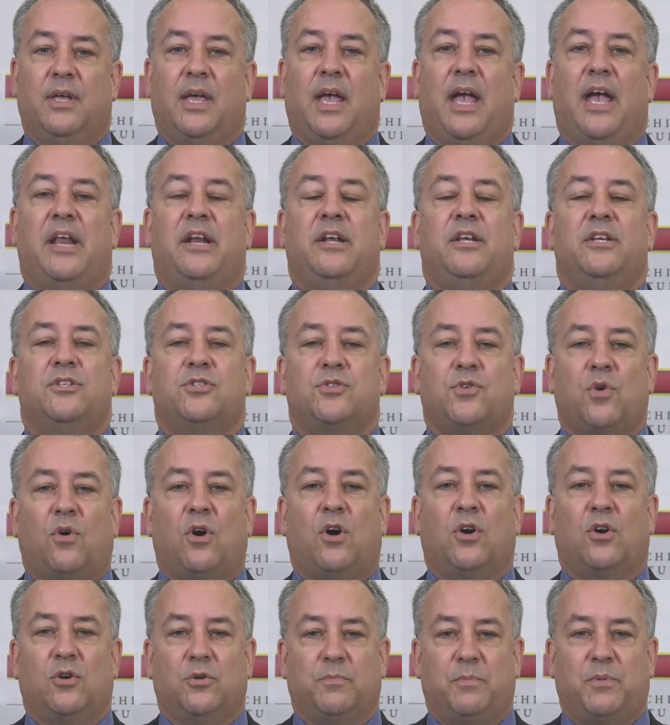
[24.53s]
and a
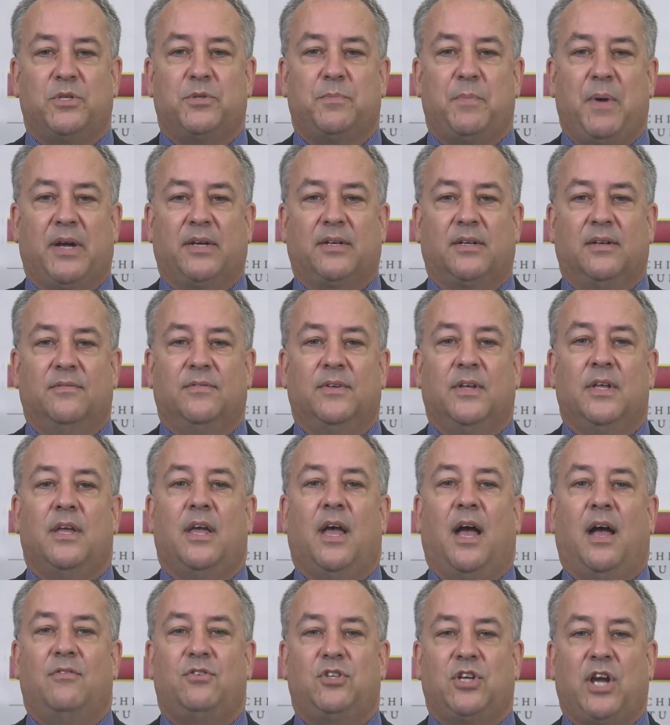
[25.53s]
historical perspective
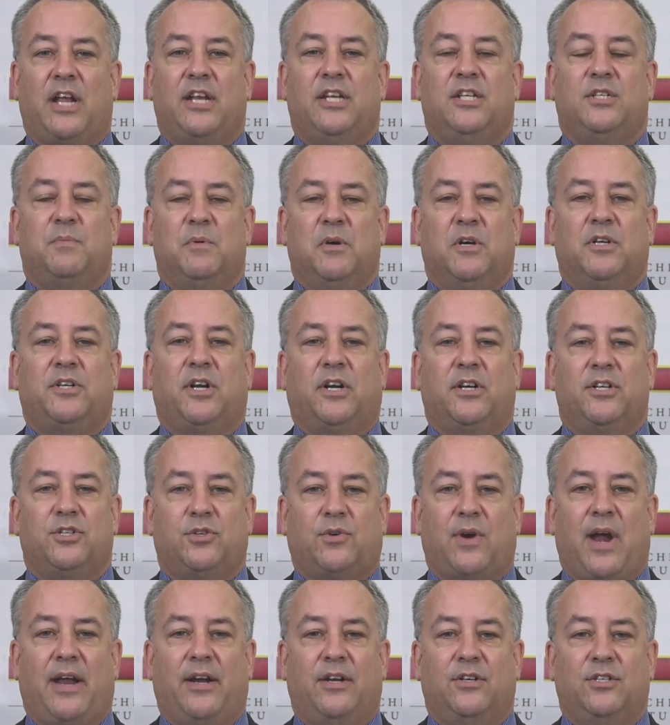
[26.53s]
of Chinese military
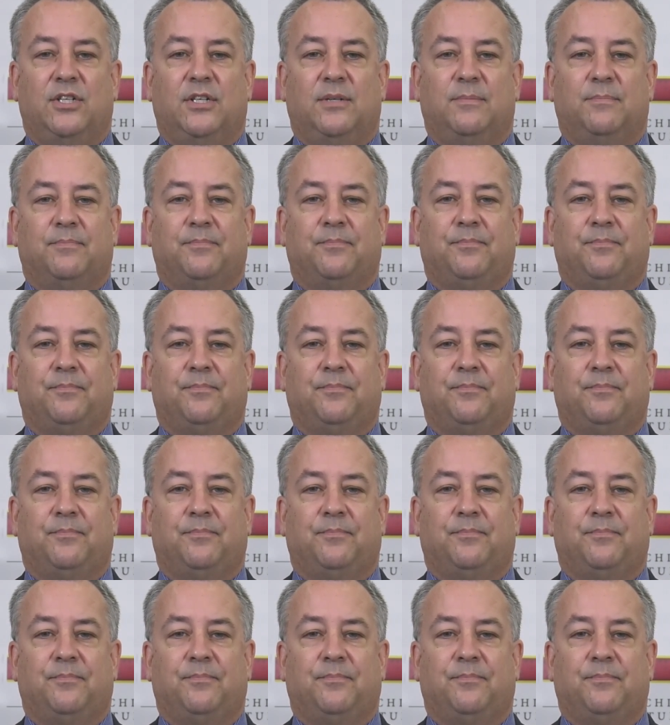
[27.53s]
strategy.